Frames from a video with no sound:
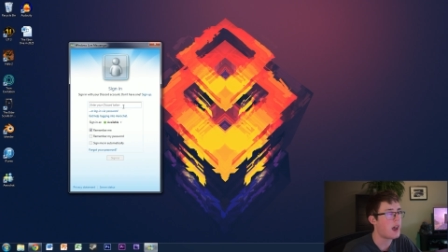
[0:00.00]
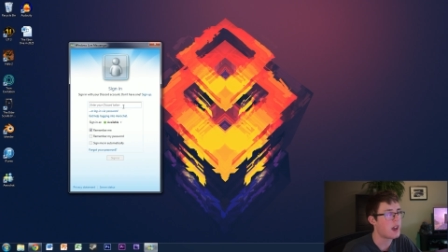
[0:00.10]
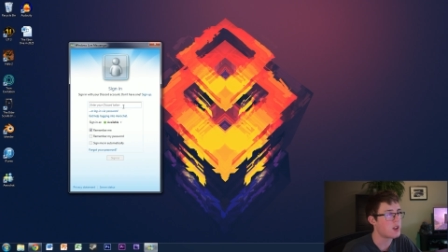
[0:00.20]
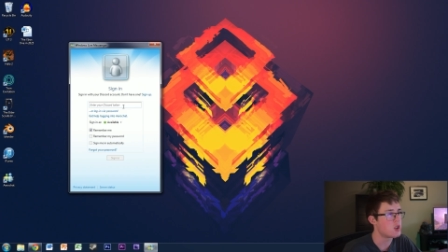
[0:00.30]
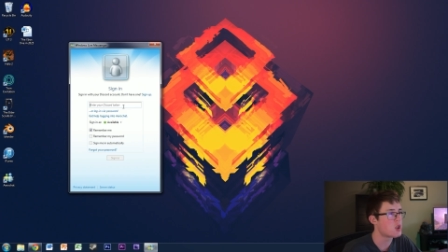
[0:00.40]

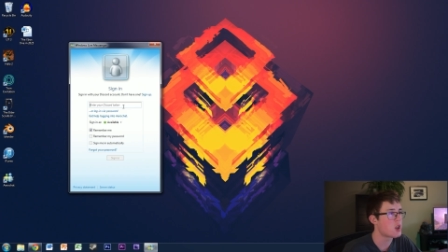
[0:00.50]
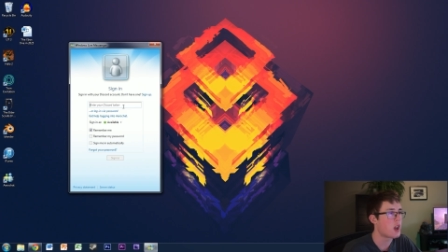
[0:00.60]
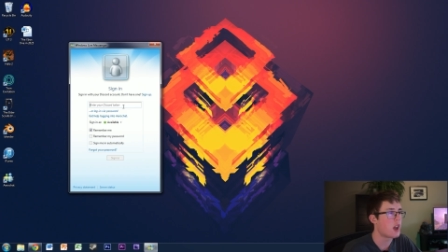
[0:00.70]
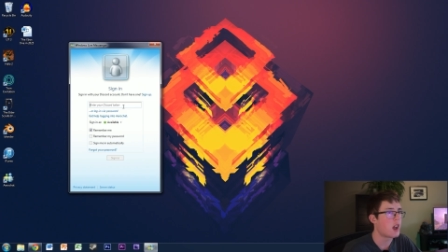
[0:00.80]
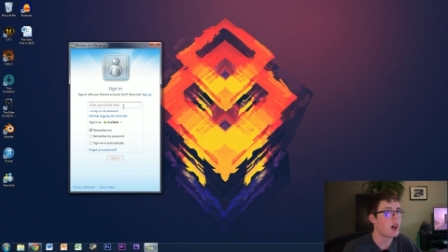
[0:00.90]
Edge,
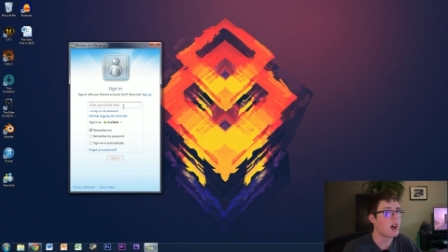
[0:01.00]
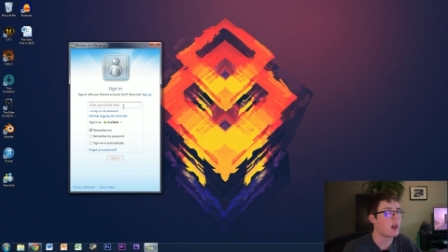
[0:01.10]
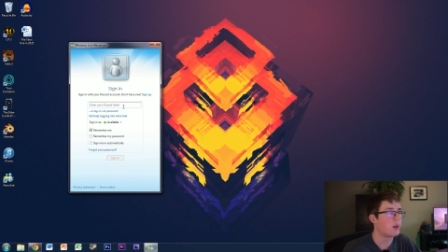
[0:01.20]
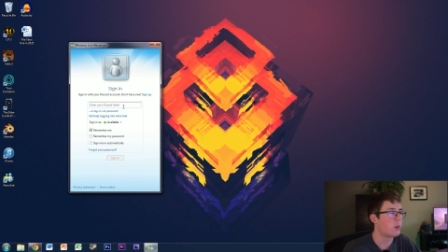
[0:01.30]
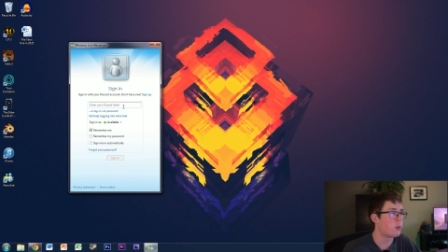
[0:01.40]

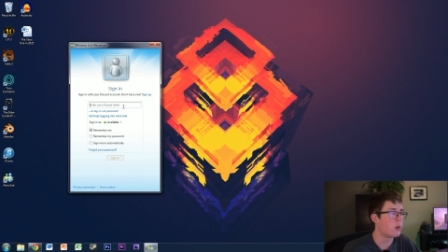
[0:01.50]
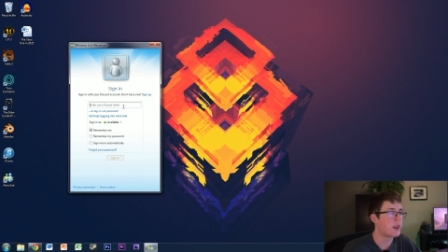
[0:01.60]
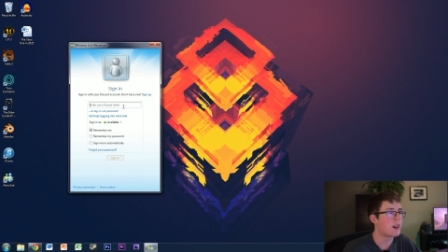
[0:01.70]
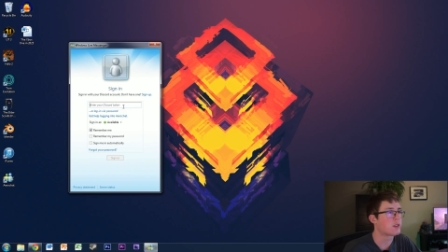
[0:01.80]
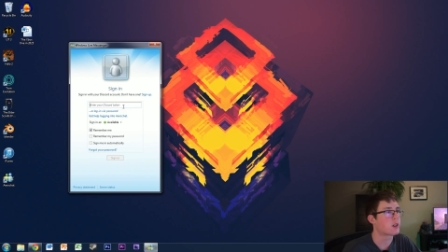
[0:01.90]

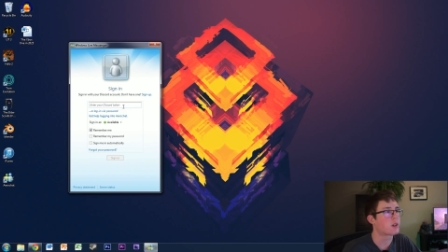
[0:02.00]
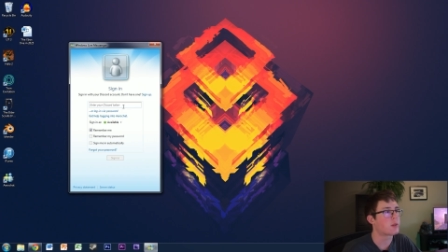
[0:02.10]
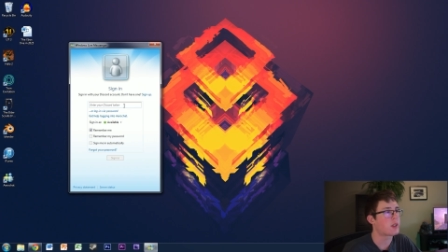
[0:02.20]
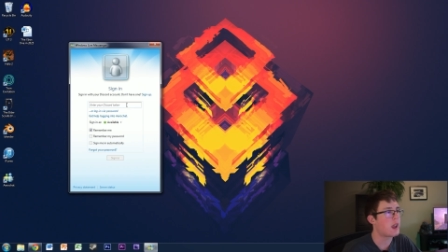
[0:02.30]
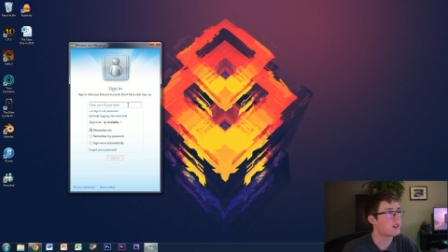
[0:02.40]
whatever,
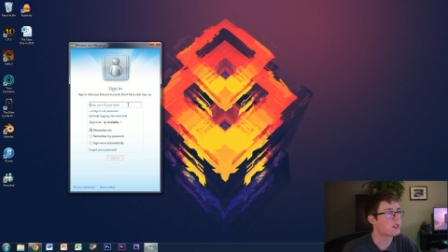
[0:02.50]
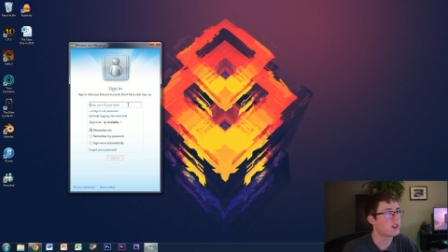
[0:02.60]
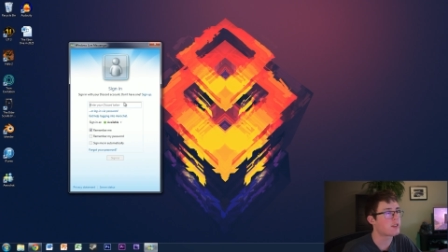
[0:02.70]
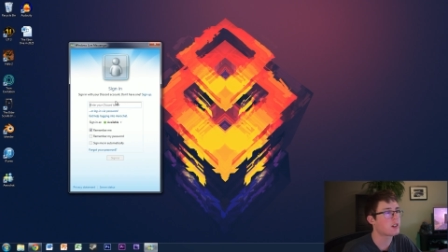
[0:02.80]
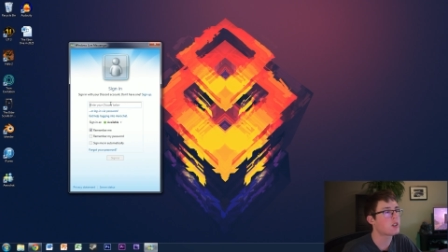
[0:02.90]
it's
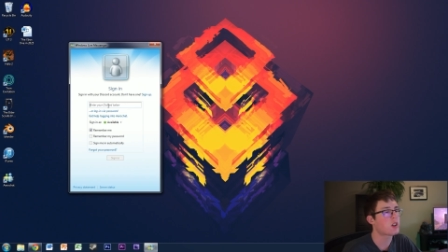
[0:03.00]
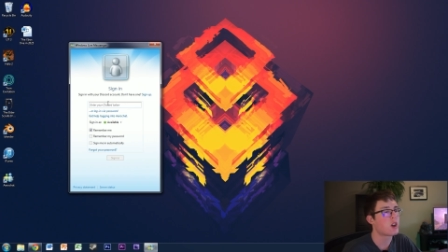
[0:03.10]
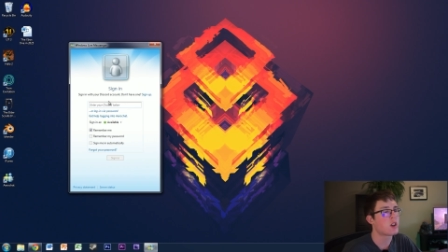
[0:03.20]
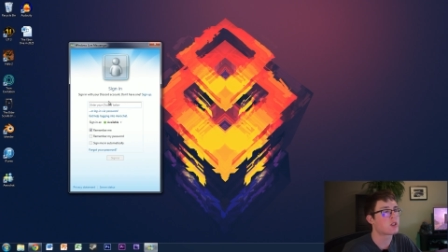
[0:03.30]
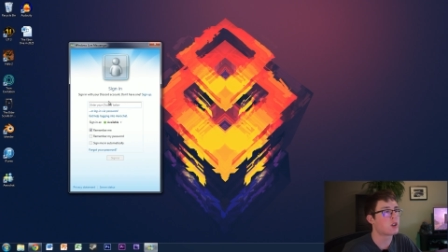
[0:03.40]
different.
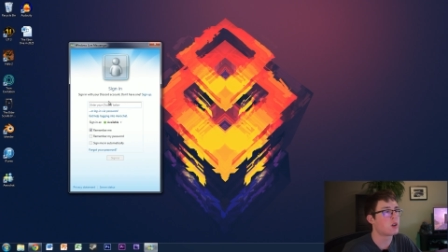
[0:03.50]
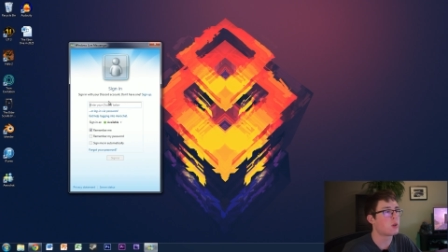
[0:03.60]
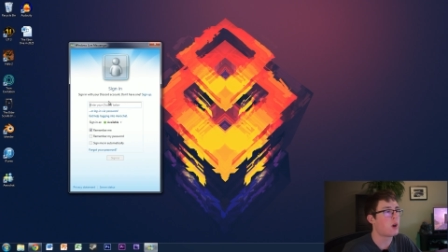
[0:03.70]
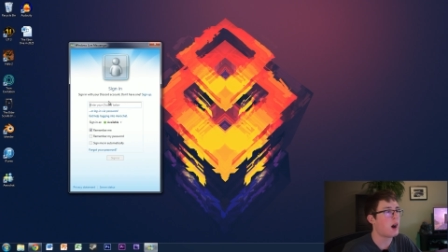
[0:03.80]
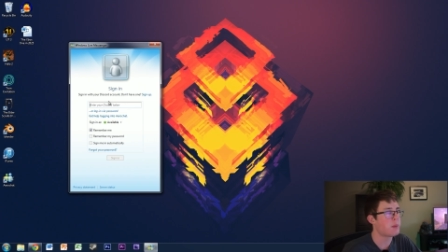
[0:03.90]

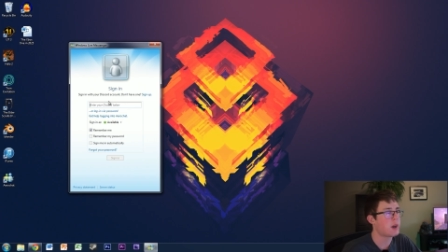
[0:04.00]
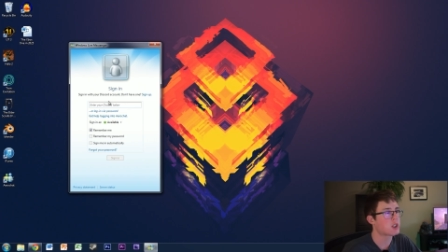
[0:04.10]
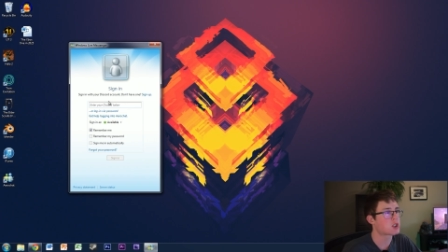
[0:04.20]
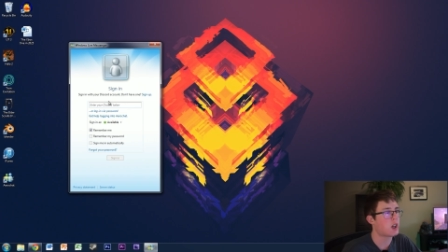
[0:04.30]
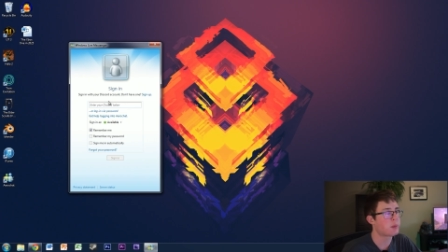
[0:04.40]
So
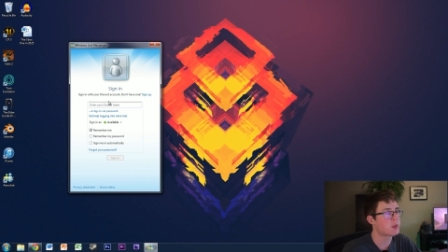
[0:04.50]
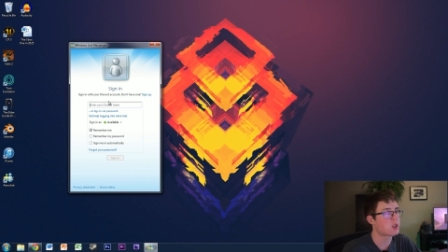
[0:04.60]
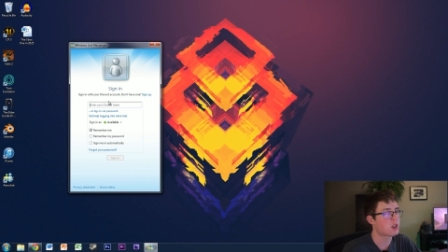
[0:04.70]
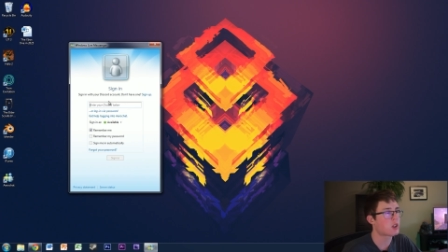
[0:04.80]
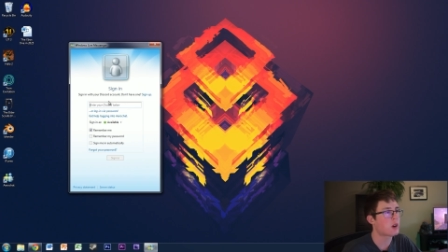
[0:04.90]
I'm
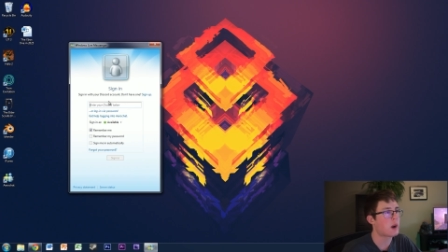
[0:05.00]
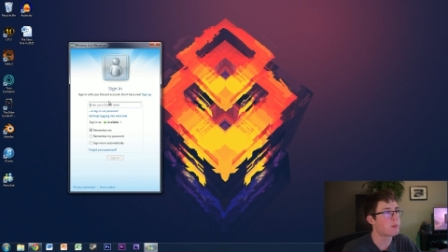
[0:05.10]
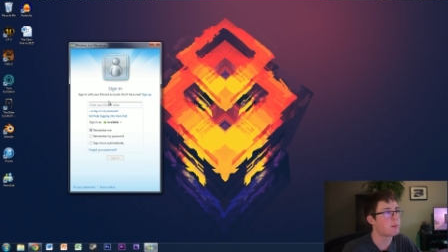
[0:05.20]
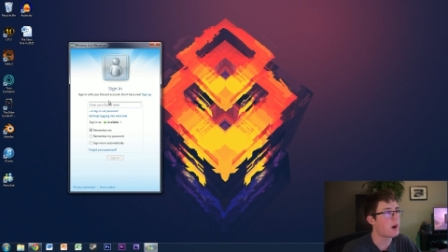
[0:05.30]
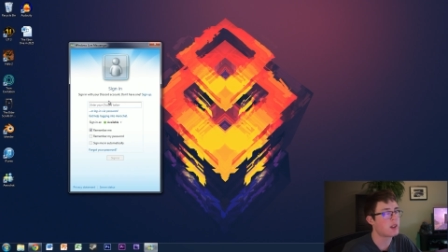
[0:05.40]
just going to grab
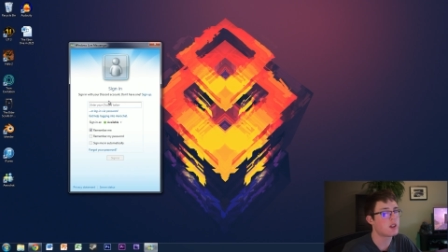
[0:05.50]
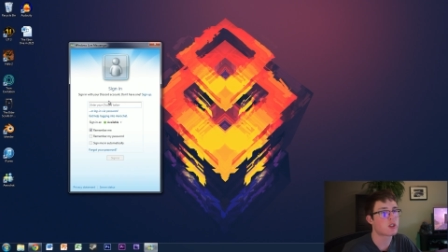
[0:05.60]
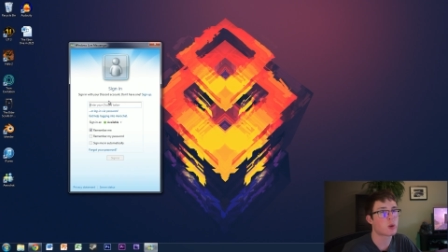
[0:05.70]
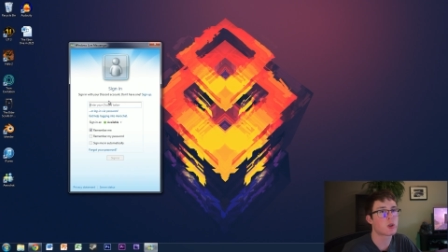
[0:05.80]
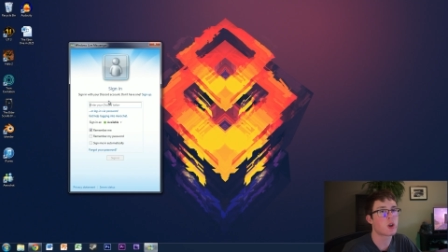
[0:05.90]
my
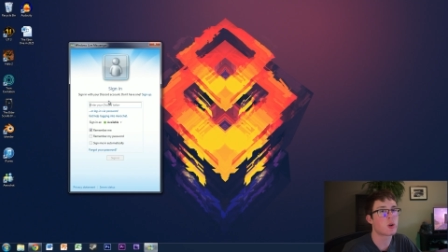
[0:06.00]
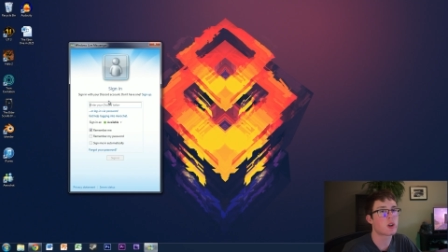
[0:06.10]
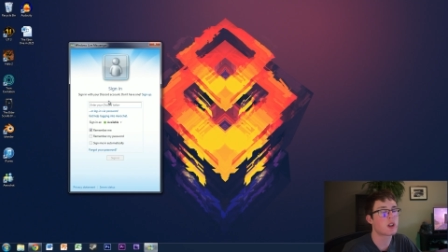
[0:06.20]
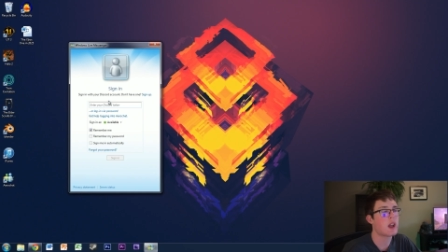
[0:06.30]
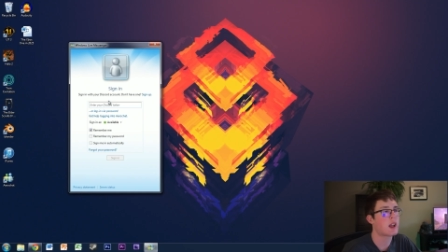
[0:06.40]
Discord
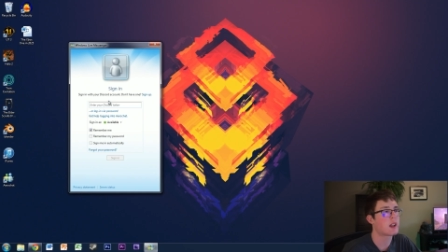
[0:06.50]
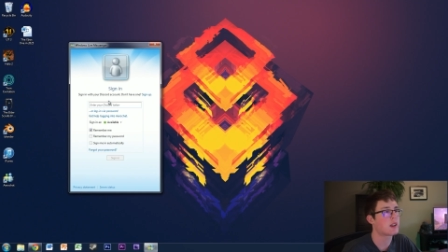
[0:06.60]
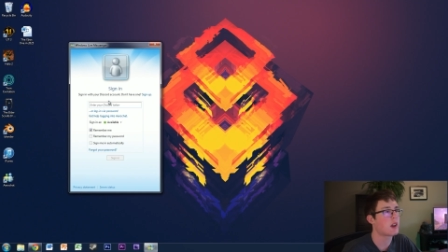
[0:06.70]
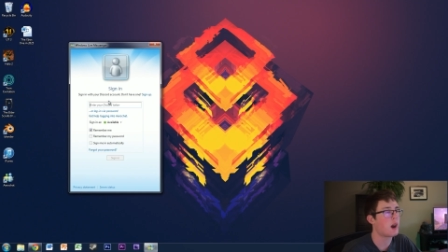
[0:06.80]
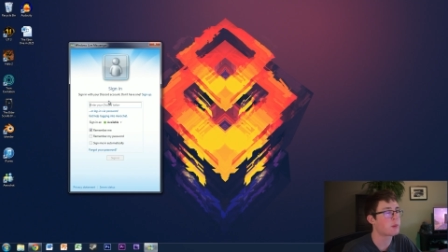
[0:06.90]
token
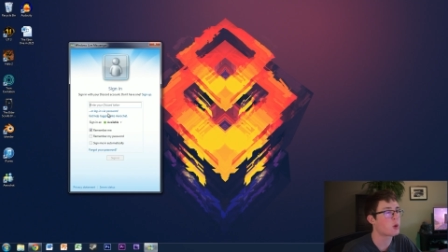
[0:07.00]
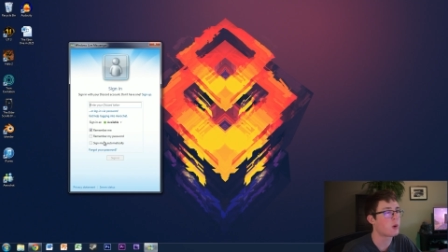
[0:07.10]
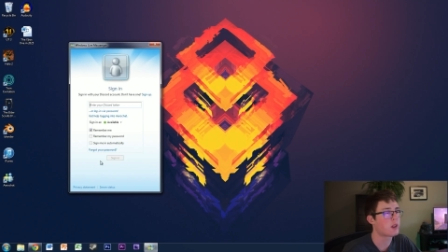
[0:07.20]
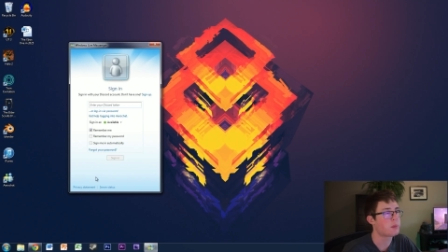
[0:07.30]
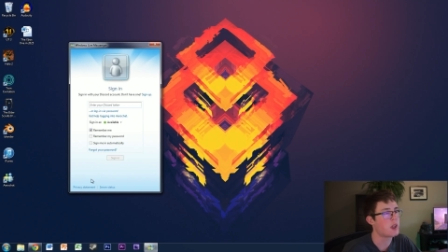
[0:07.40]
and I'm
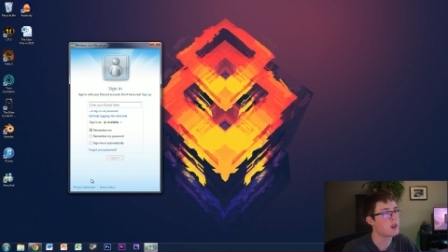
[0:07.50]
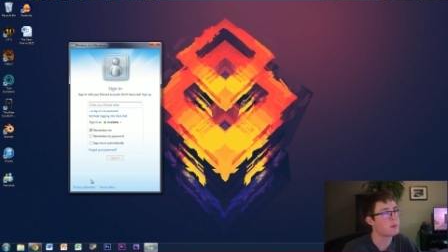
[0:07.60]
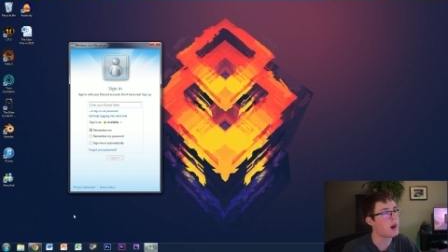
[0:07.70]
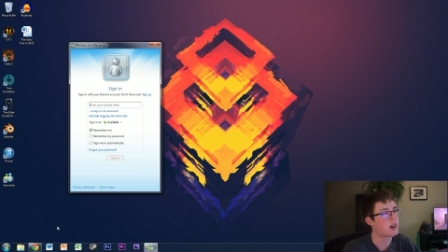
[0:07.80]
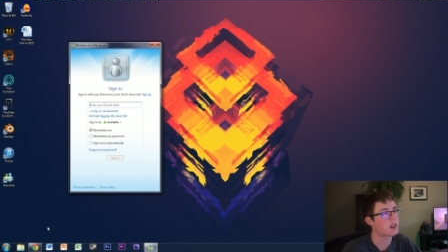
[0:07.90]
going to meet you
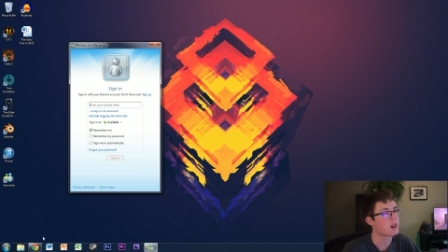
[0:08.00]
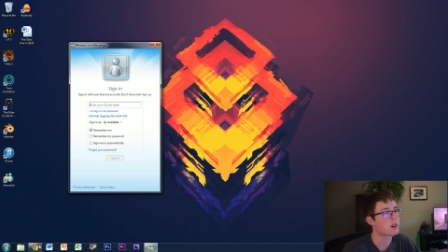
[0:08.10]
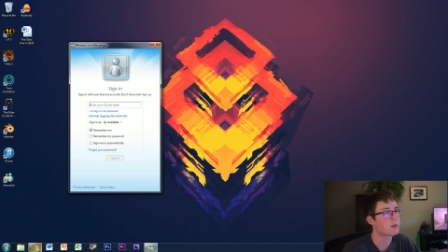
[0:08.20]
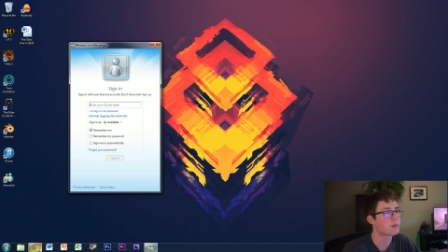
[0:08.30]
back here.